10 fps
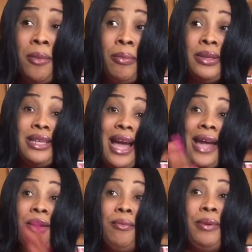But
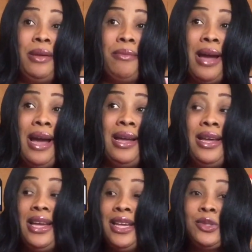I don't blame her.
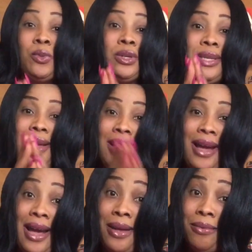It was
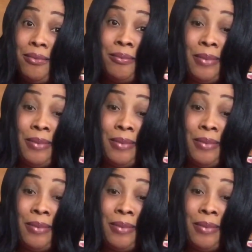her